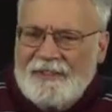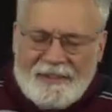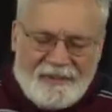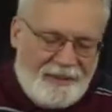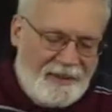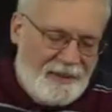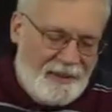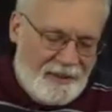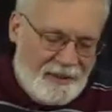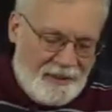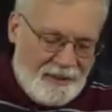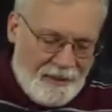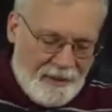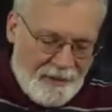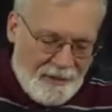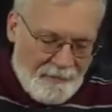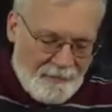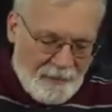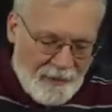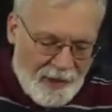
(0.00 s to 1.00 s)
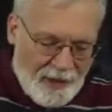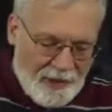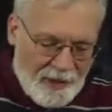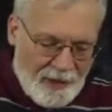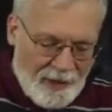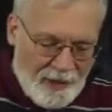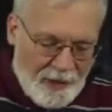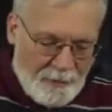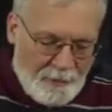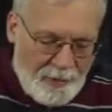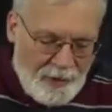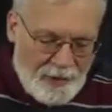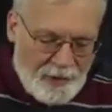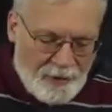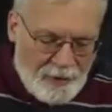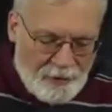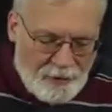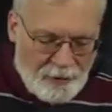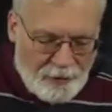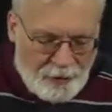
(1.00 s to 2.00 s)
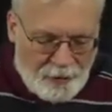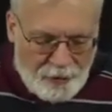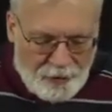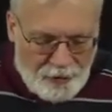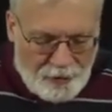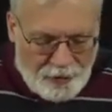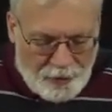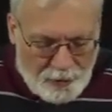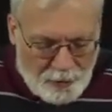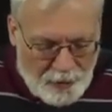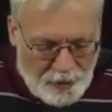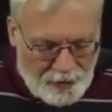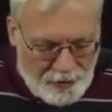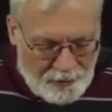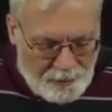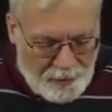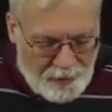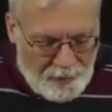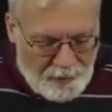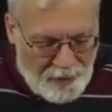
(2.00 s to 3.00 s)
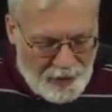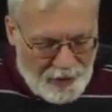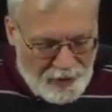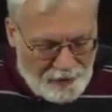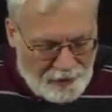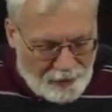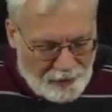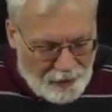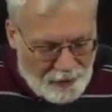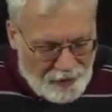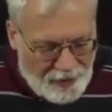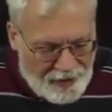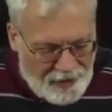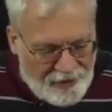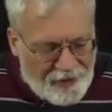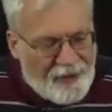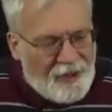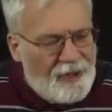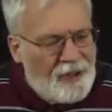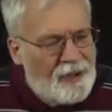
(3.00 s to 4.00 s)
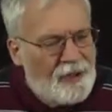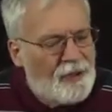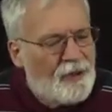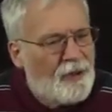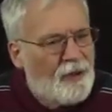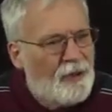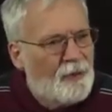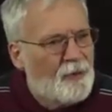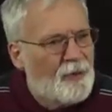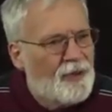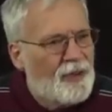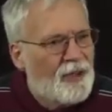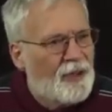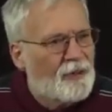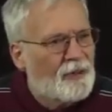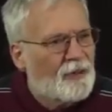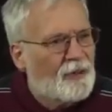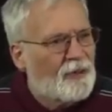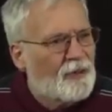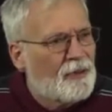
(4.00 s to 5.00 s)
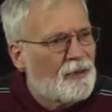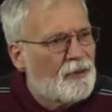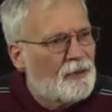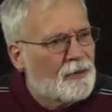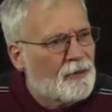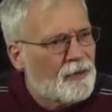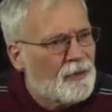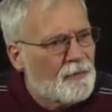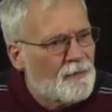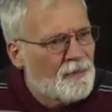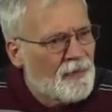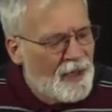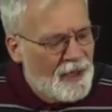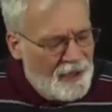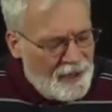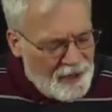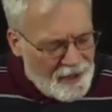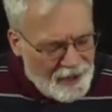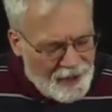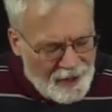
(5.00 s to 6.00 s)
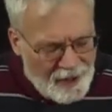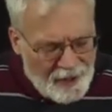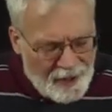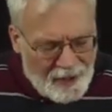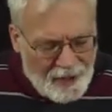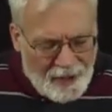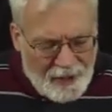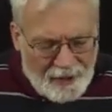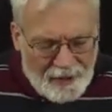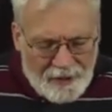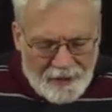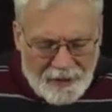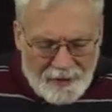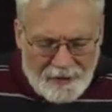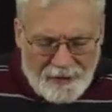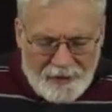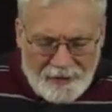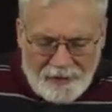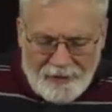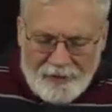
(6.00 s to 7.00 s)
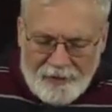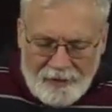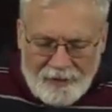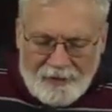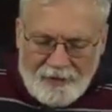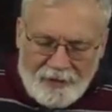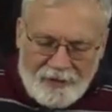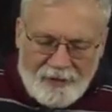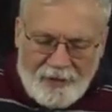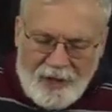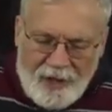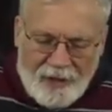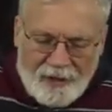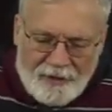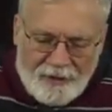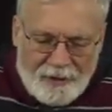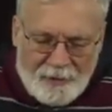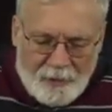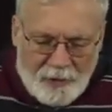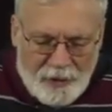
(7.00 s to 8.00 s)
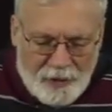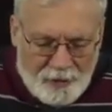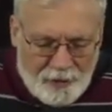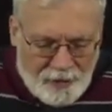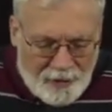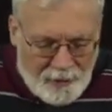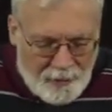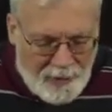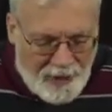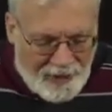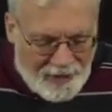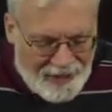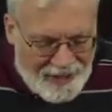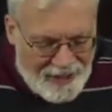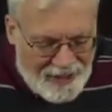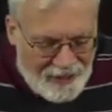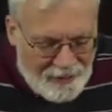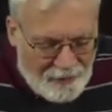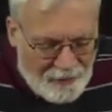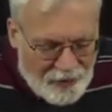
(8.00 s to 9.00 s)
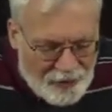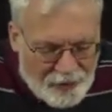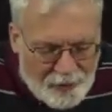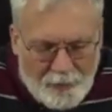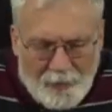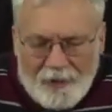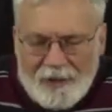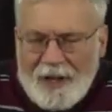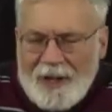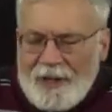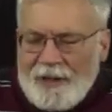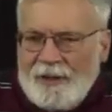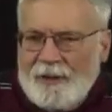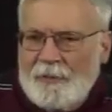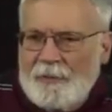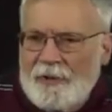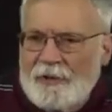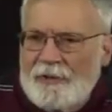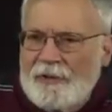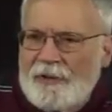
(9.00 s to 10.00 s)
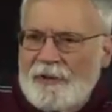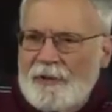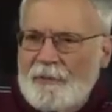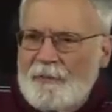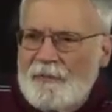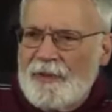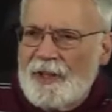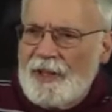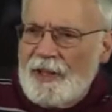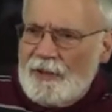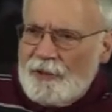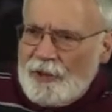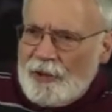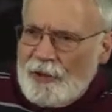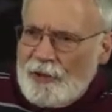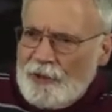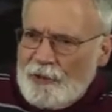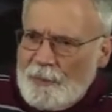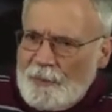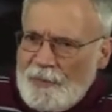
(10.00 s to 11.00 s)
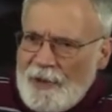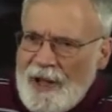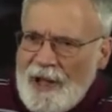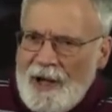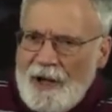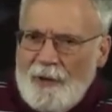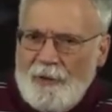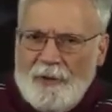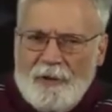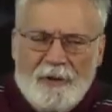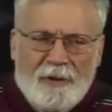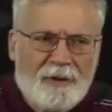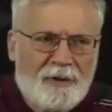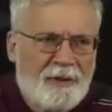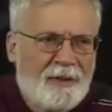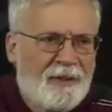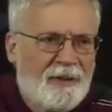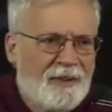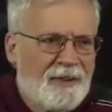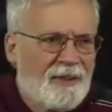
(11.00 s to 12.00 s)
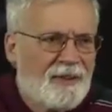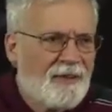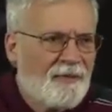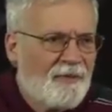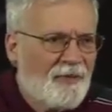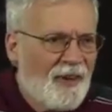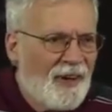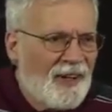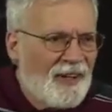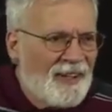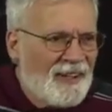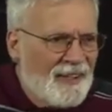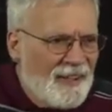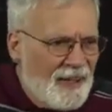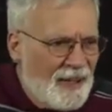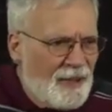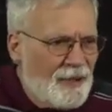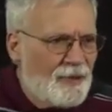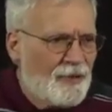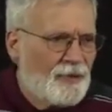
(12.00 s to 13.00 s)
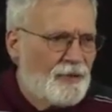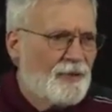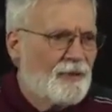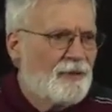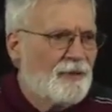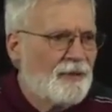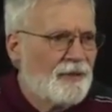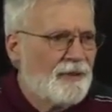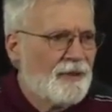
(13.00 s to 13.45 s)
seen, being understood through what has been made, so that they are without excuse. This, this is actually, when you look about invisible attributes, eternal power, divine nature,